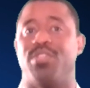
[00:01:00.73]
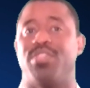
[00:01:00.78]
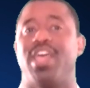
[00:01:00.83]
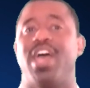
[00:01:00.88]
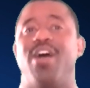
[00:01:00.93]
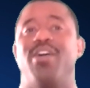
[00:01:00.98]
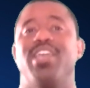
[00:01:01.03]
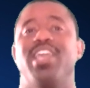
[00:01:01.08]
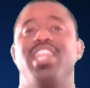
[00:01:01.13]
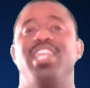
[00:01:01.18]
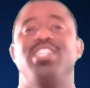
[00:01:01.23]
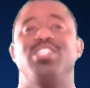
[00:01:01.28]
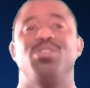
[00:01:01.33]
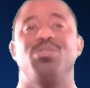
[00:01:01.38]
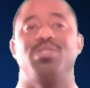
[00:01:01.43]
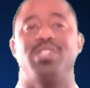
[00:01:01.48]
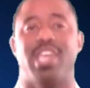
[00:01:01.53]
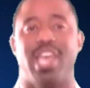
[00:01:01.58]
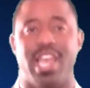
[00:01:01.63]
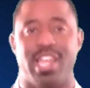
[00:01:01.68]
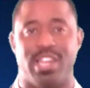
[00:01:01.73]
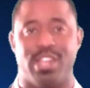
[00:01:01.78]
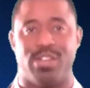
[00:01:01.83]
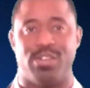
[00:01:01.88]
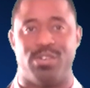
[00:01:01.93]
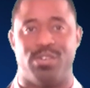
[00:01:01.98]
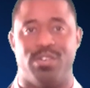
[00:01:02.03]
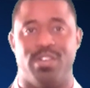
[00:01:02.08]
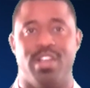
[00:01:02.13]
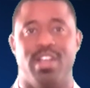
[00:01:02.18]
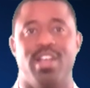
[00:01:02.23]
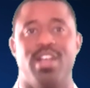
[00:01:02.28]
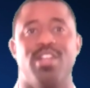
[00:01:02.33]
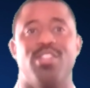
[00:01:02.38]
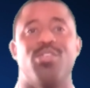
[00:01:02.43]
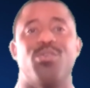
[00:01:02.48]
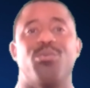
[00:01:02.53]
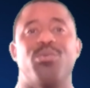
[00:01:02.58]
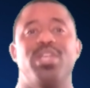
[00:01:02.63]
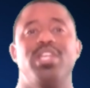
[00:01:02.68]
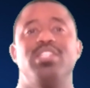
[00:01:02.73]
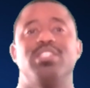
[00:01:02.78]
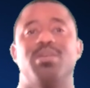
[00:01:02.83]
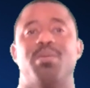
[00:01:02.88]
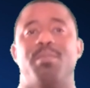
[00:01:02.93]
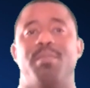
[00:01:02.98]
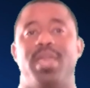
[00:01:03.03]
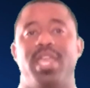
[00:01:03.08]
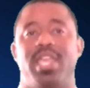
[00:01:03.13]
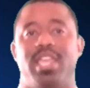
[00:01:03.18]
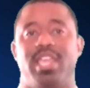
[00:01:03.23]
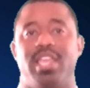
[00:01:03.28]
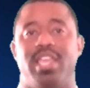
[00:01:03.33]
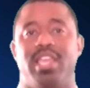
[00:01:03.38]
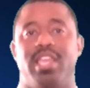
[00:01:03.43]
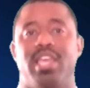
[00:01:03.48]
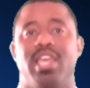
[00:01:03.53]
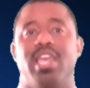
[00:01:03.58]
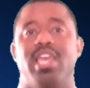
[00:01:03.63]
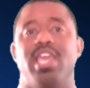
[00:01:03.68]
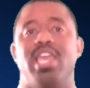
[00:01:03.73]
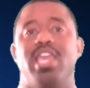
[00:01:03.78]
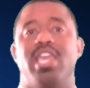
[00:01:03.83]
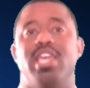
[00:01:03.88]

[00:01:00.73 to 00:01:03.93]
Without getting too technical, the reason being